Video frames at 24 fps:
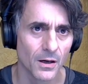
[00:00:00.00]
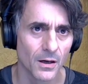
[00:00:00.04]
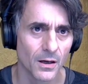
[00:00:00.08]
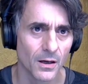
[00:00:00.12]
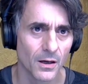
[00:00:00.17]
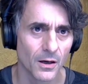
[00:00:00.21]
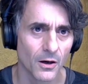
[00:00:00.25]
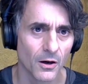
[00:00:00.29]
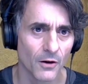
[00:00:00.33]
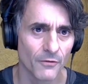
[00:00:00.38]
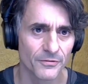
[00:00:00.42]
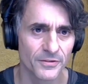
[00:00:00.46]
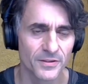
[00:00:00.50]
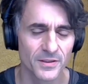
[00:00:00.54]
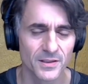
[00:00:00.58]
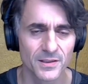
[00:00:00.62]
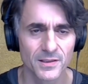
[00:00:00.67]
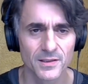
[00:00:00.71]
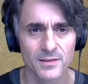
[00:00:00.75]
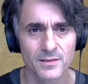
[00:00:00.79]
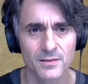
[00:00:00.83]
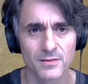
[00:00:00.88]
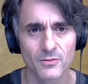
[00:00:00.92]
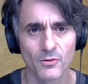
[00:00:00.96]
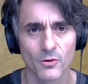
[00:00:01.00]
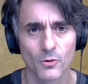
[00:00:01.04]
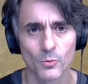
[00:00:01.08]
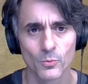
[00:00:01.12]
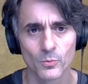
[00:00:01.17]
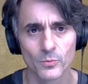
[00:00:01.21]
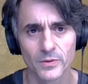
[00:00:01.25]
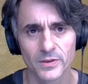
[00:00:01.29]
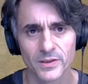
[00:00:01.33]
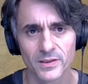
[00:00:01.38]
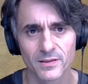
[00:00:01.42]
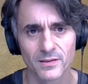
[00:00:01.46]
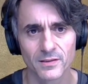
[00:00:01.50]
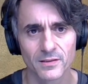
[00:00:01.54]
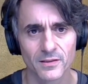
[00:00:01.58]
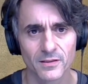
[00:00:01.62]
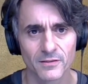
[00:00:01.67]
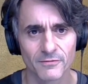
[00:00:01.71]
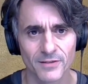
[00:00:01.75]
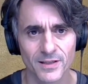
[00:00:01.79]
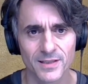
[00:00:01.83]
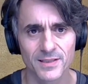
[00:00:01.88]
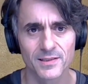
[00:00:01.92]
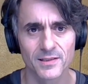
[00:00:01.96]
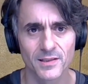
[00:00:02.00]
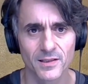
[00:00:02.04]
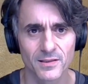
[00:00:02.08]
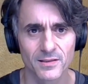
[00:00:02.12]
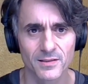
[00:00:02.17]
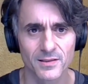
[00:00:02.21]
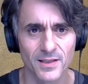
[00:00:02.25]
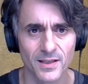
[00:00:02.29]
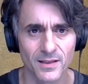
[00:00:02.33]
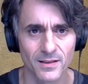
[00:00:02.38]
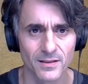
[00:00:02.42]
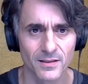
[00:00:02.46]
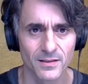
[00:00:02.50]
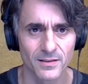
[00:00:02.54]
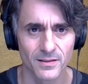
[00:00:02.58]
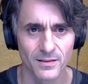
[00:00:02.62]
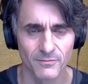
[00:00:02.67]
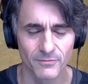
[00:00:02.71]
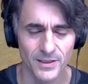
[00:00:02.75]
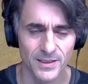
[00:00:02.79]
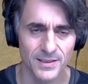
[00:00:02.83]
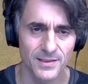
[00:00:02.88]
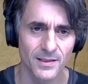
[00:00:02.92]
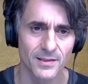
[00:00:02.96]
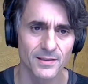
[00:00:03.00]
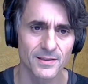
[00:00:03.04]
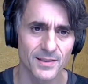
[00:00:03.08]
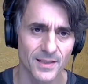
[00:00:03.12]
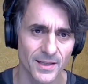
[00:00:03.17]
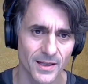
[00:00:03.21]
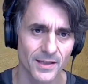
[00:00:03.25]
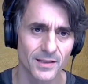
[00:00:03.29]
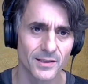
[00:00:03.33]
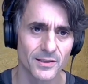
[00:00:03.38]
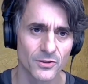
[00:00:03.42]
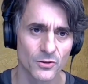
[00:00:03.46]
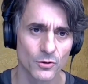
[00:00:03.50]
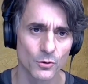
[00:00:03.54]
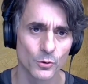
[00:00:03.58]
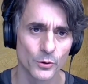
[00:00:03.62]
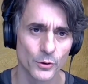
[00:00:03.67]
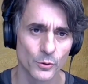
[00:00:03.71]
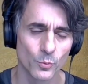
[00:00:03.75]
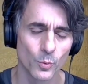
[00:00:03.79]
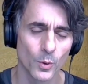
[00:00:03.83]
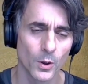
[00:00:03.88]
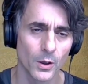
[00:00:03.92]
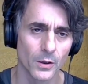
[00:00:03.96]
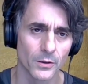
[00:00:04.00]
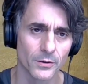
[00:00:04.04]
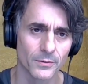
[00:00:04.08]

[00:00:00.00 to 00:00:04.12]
of these only the Western scale is only one.